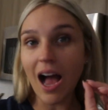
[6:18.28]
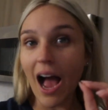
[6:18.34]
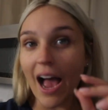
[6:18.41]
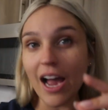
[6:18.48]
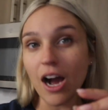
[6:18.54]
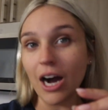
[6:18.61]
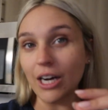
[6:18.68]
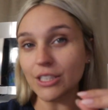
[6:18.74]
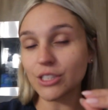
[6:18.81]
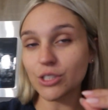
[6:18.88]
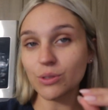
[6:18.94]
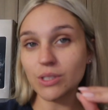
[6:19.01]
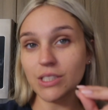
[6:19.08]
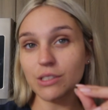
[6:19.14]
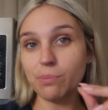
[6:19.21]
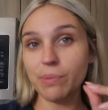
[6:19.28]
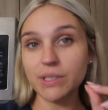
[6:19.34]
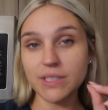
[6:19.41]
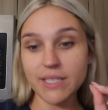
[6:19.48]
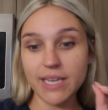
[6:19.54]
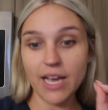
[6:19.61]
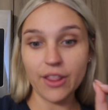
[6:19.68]
I also need to put
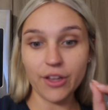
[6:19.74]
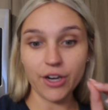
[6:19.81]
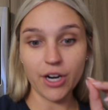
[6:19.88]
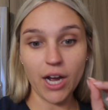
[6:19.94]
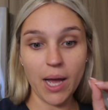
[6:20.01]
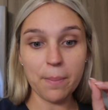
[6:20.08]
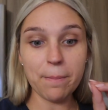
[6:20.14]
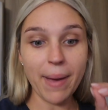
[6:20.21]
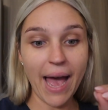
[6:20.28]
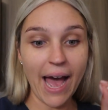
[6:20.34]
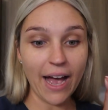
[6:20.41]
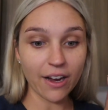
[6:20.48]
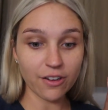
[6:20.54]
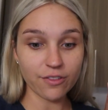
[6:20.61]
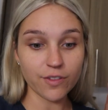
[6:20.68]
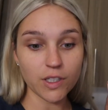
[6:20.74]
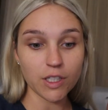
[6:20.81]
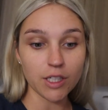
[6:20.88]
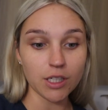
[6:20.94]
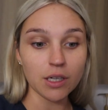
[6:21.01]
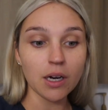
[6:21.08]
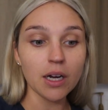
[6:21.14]
together a bag
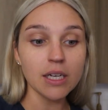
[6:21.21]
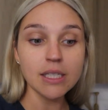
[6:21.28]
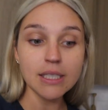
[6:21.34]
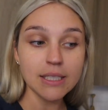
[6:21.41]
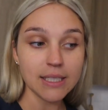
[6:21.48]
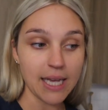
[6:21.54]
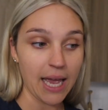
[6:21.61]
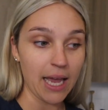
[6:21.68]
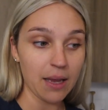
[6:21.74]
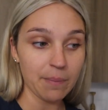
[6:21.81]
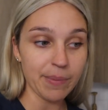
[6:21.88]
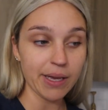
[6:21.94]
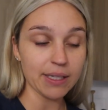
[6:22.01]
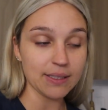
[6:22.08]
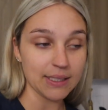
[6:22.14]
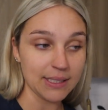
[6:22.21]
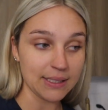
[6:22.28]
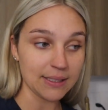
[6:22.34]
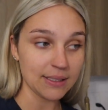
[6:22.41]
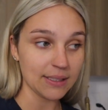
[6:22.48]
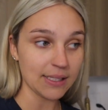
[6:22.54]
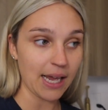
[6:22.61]
for Tank because
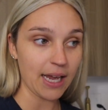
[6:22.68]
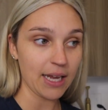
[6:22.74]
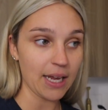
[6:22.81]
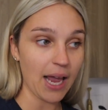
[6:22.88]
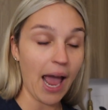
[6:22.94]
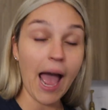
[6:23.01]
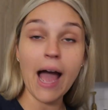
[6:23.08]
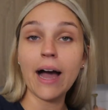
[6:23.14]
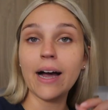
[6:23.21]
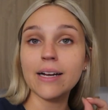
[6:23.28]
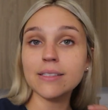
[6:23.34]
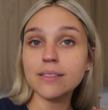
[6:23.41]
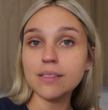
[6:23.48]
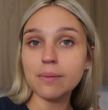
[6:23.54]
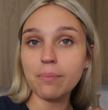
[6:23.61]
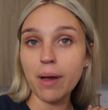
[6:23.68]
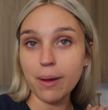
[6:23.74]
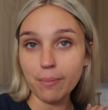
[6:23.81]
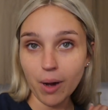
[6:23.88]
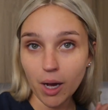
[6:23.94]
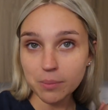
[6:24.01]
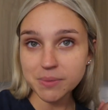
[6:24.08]
he's staying at my
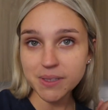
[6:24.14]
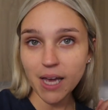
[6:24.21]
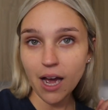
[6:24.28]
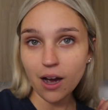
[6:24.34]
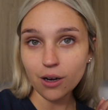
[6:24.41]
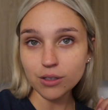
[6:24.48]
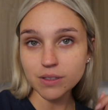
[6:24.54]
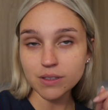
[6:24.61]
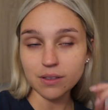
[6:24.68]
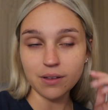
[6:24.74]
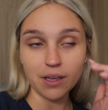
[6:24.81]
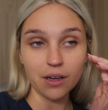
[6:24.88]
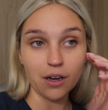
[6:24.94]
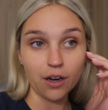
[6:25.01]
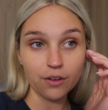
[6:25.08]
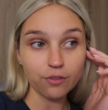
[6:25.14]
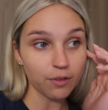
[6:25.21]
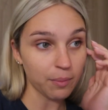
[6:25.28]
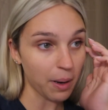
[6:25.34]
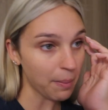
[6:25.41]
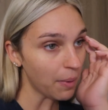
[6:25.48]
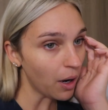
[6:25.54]
mom's house. Thank God
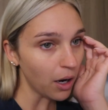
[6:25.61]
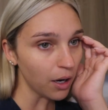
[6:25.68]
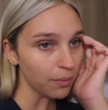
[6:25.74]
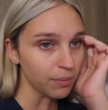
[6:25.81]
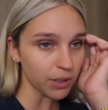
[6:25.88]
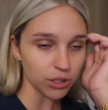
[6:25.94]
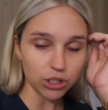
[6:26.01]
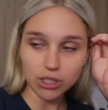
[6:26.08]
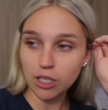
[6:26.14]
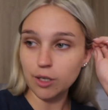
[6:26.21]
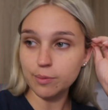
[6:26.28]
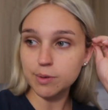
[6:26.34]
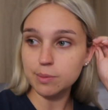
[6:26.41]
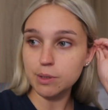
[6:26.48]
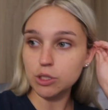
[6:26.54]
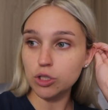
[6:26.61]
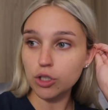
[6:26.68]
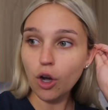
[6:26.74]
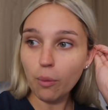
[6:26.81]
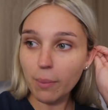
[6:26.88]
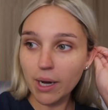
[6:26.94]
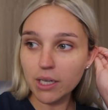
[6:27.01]
for my mom because she helps me
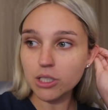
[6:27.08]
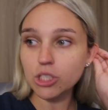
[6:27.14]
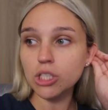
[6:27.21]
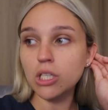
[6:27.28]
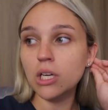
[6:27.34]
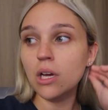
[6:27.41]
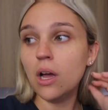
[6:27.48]
so much.